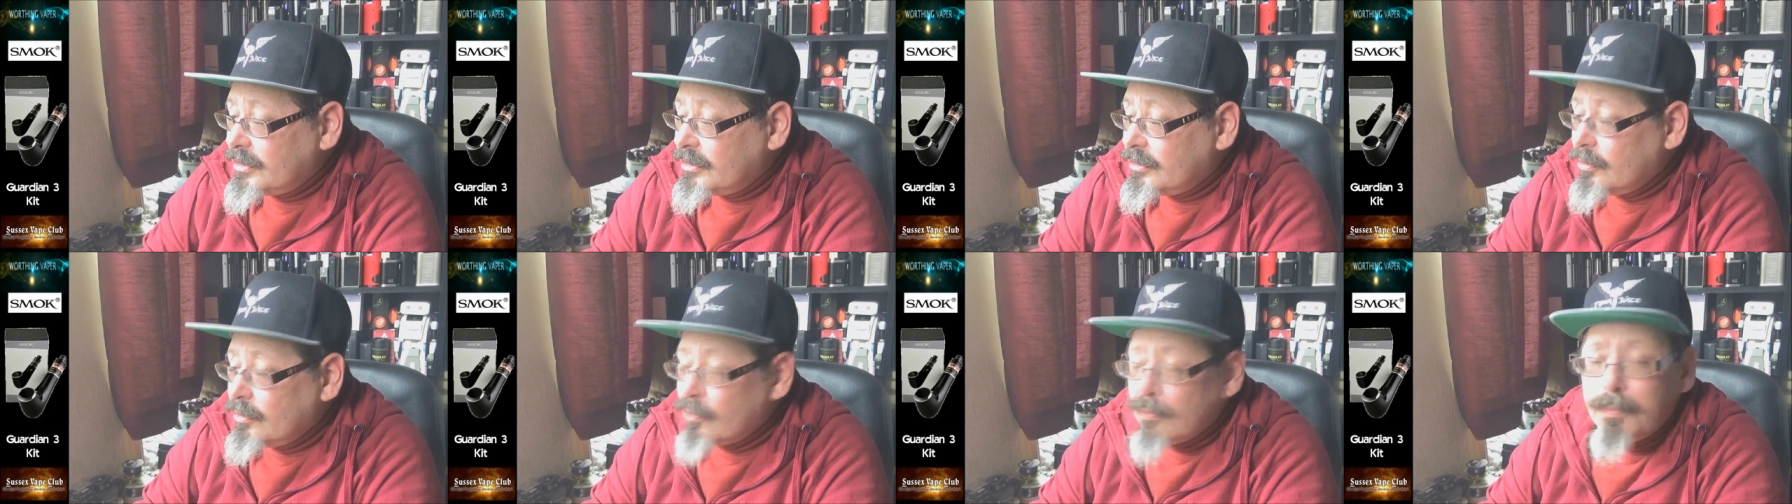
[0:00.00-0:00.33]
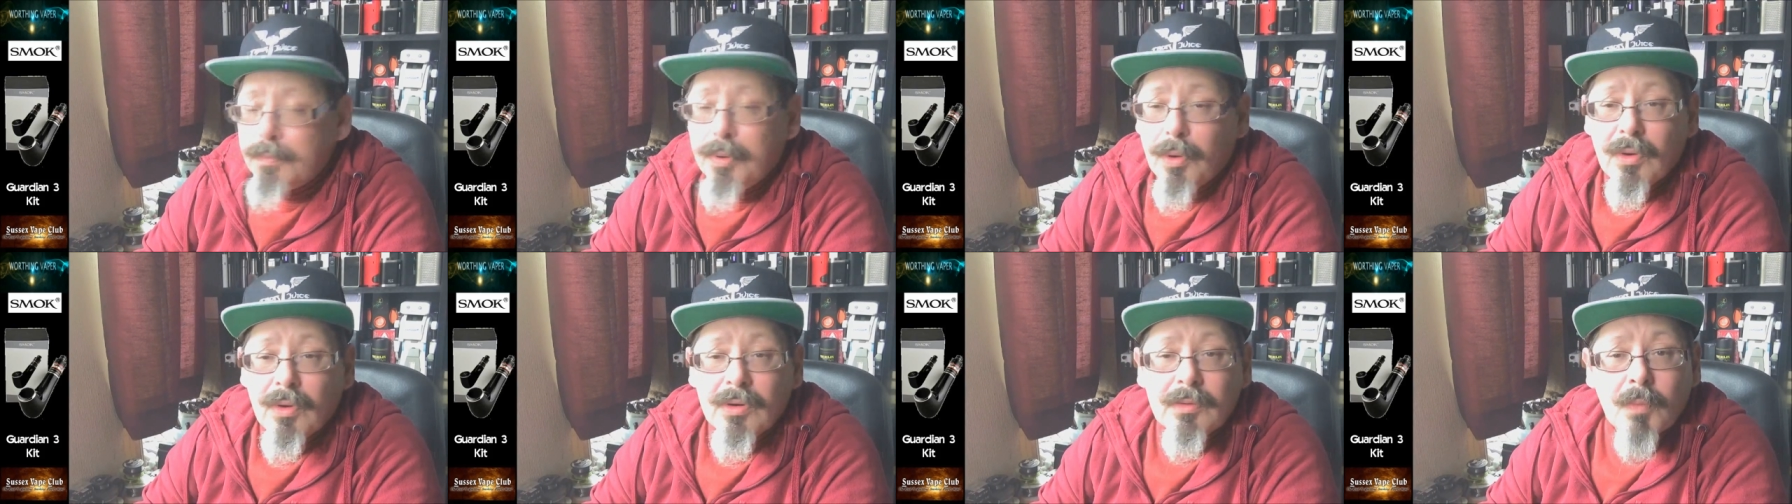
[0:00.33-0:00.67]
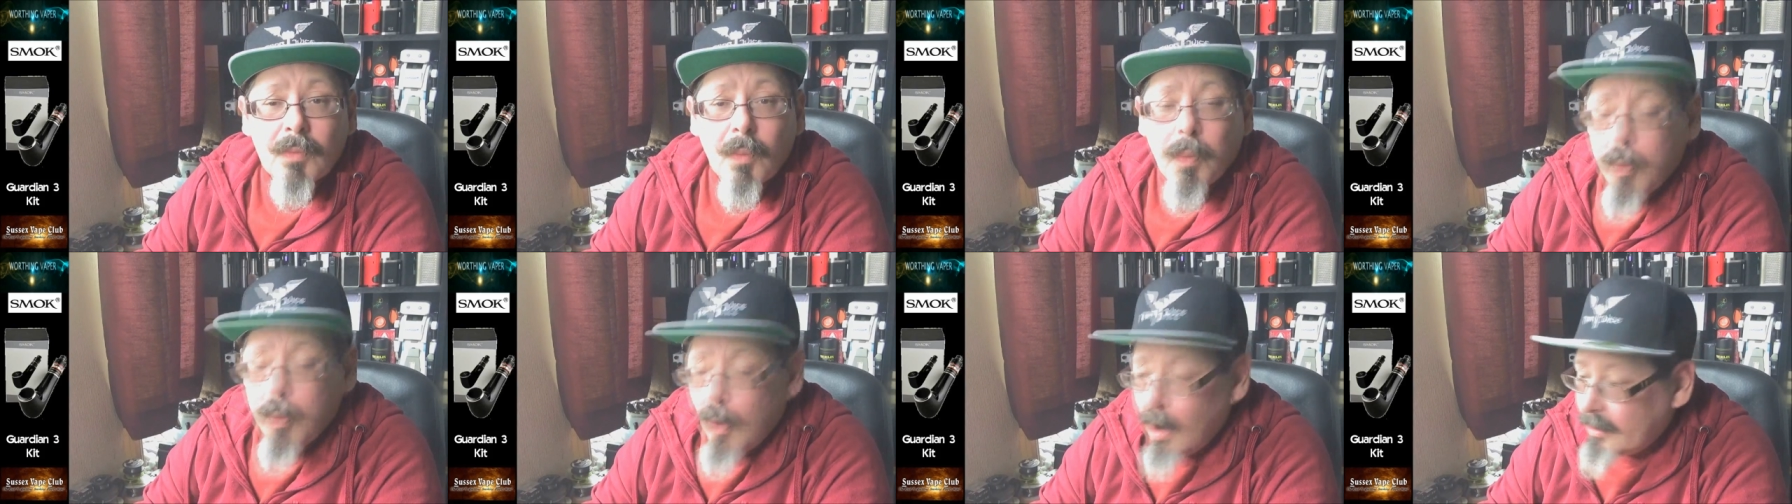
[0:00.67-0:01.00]

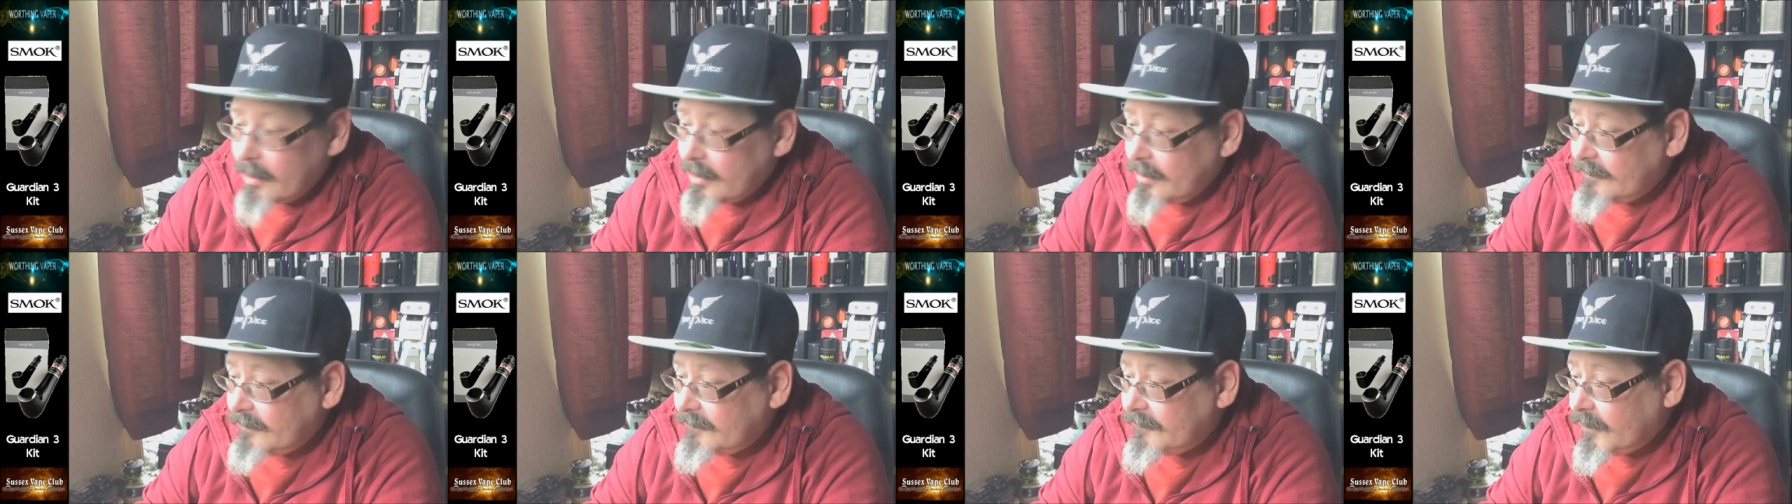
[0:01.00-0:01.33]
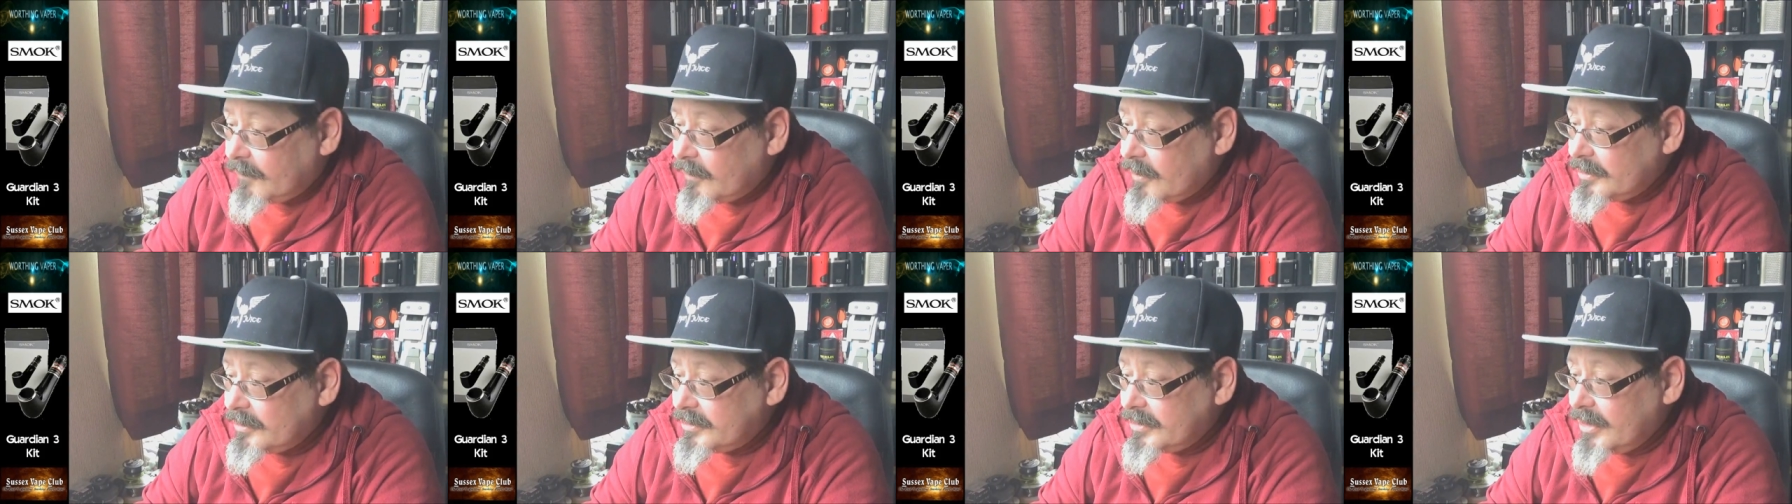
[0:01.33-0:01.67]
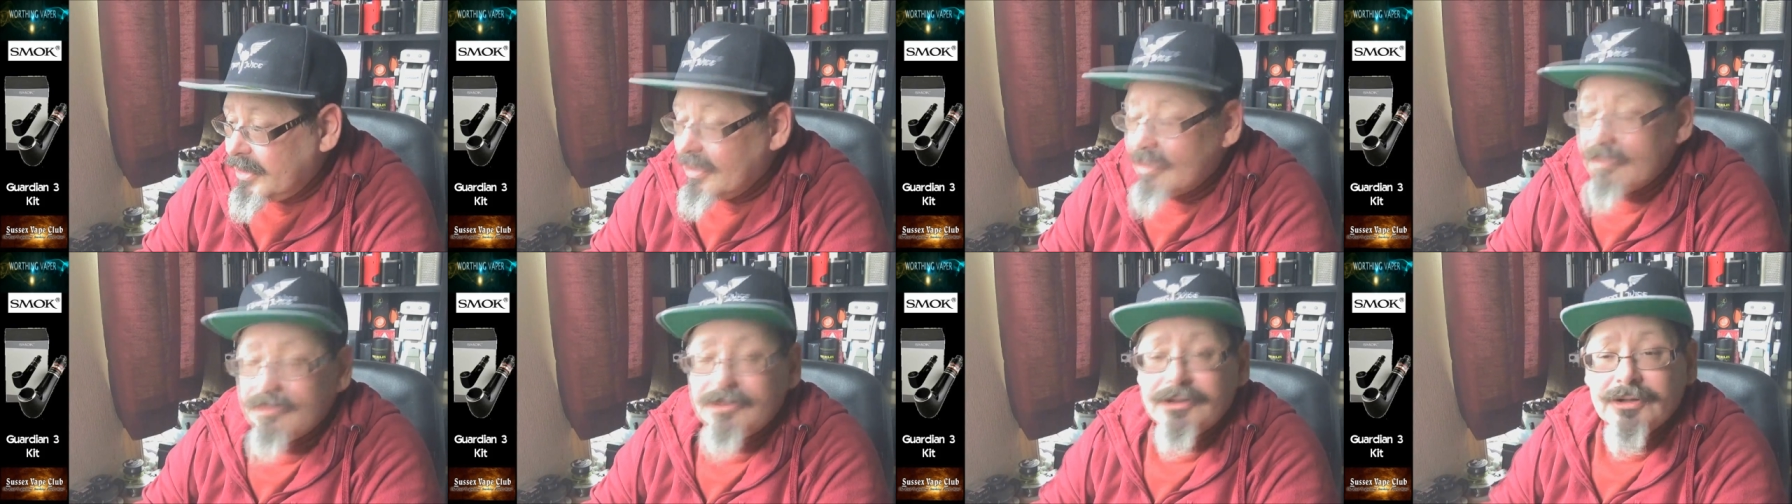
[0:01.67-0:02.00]
0.1 it fired
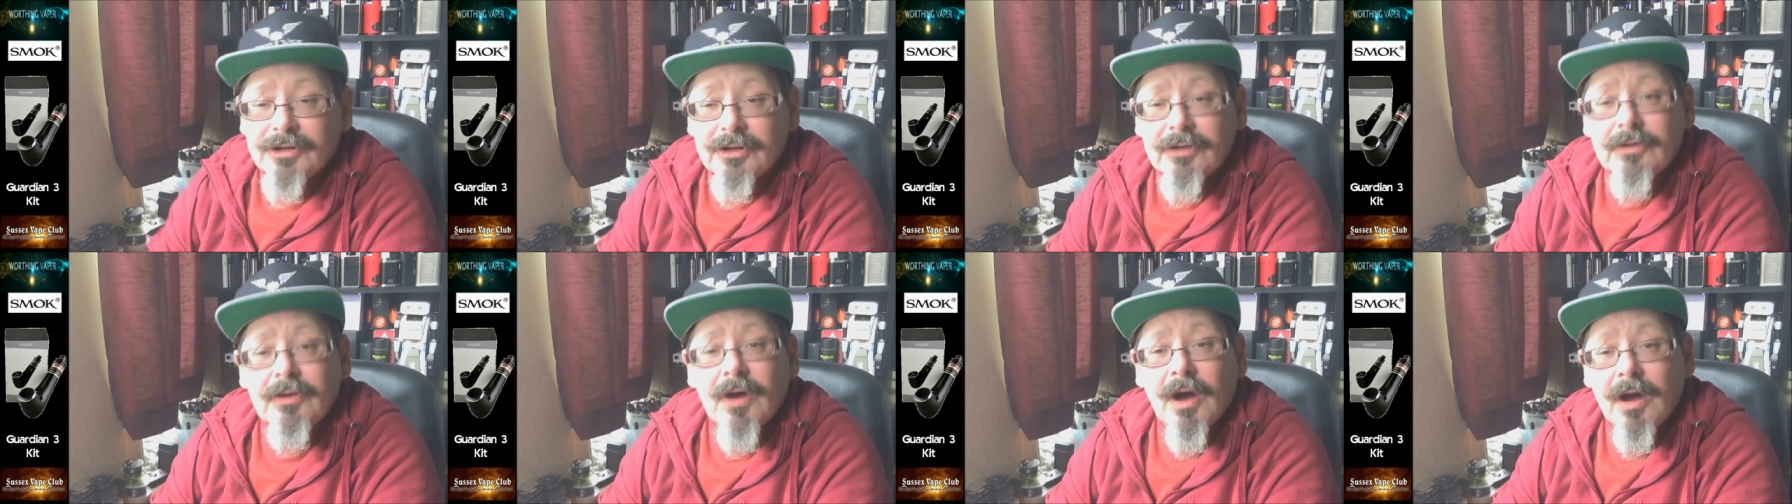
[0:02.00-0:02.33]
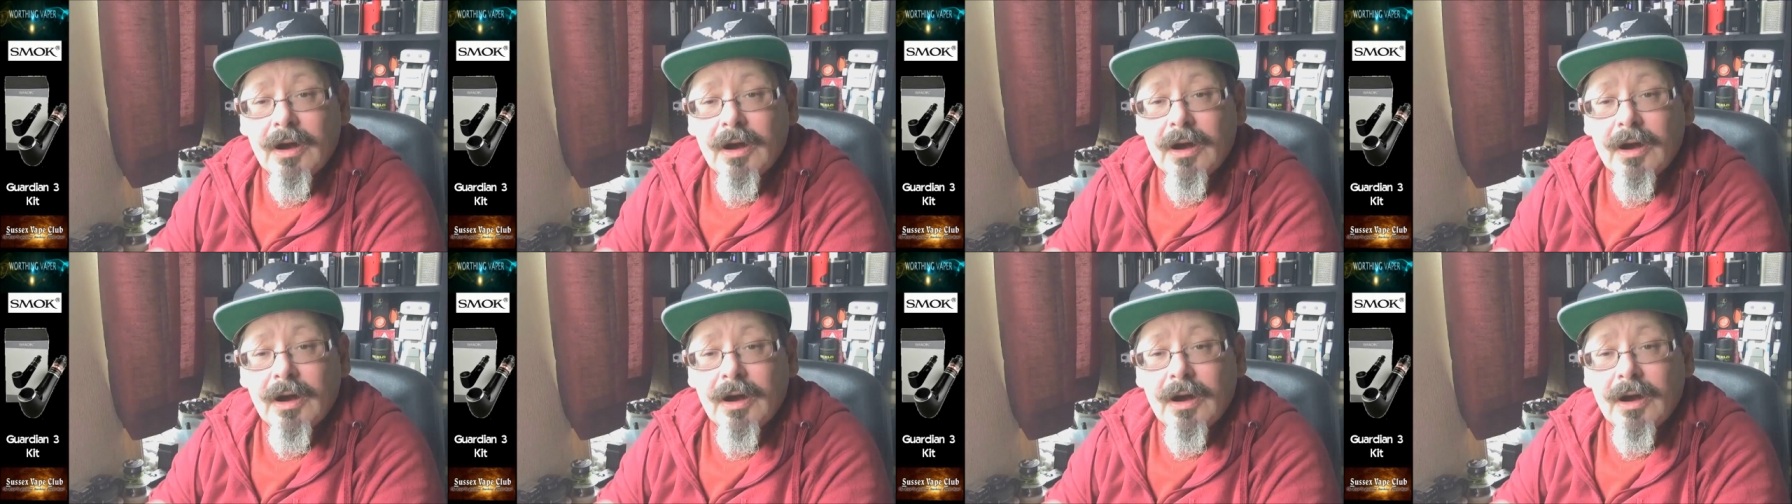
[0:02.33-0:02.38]
down to,